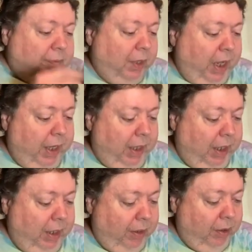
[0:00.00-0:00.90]
And
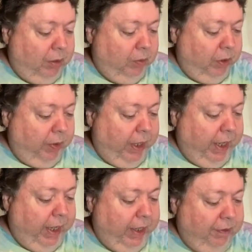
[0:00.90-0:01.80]
here, what do I
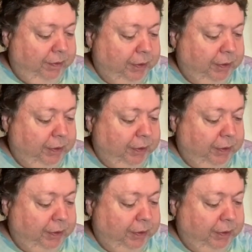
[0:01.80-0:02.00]
have?